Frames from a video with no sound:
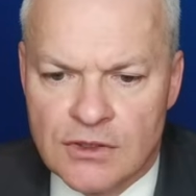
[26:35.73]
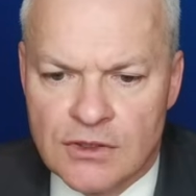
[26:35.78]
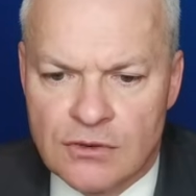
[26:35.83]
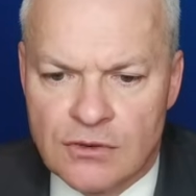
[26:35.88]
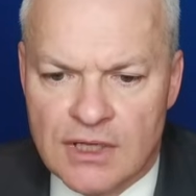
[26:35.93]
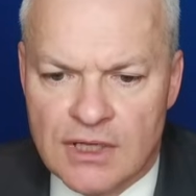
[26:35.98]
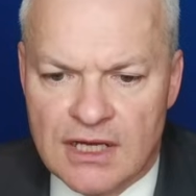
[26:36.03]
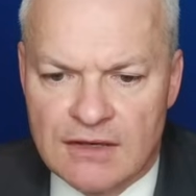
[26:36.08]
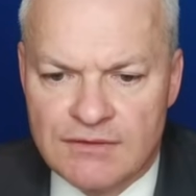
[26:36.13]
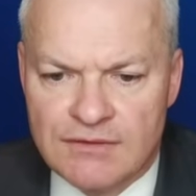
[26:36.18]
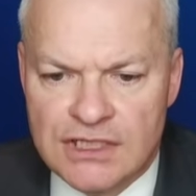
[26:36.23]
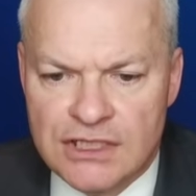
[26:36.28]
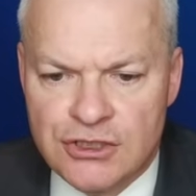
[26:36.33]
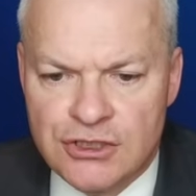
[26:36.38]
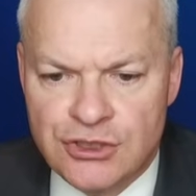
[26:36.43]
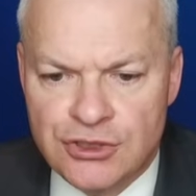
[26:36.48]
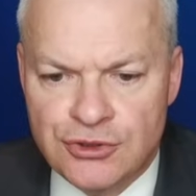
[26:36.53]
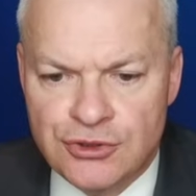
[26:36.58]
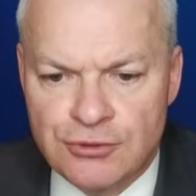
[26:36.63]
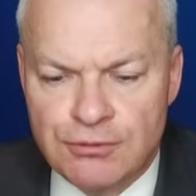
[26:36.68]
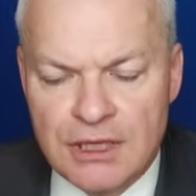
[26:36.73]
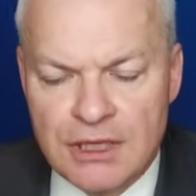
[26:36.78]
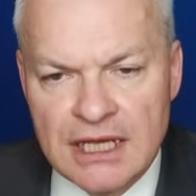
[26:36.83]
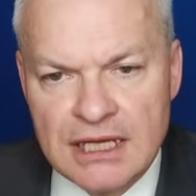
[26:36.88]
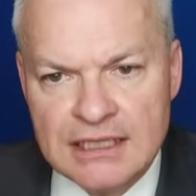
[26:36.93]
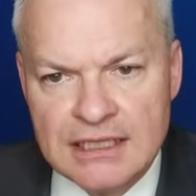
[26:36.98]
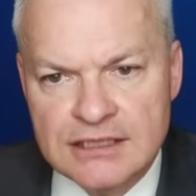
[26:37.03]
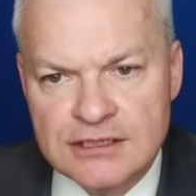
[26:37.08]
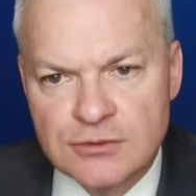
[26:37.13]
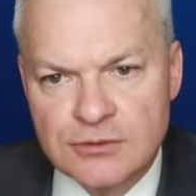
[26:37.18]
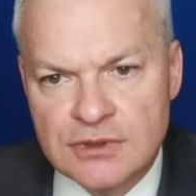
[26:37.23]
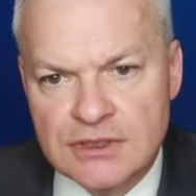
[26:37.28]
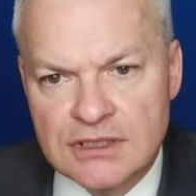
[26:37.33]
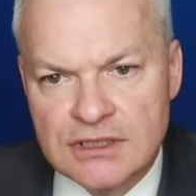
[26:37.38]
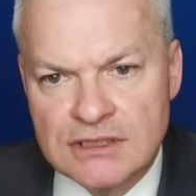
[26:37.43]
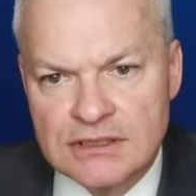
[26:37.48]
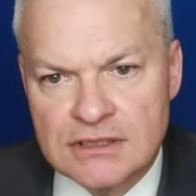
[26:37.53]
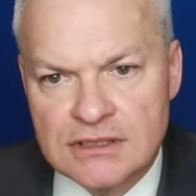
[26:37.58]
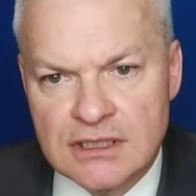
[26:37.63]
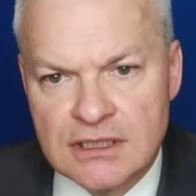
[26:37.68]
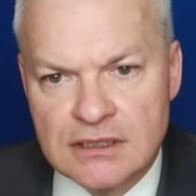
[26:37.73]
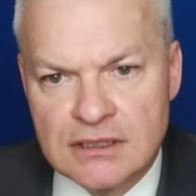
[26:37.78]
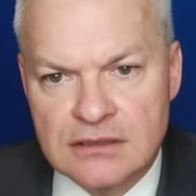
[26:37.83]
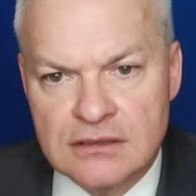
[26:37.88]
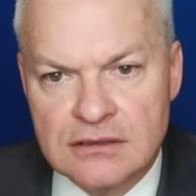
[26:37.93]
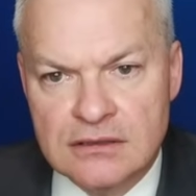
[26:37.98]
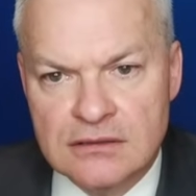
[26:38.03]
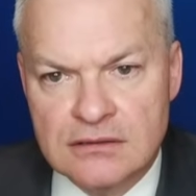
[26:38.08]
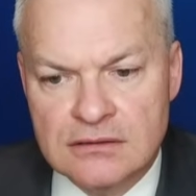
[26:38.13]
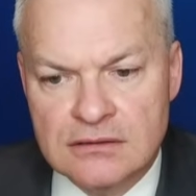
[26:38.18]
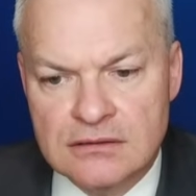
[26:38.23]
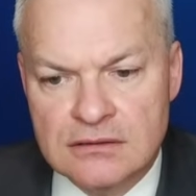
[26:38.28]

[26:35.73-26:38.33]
Do I have any U plays with the Z?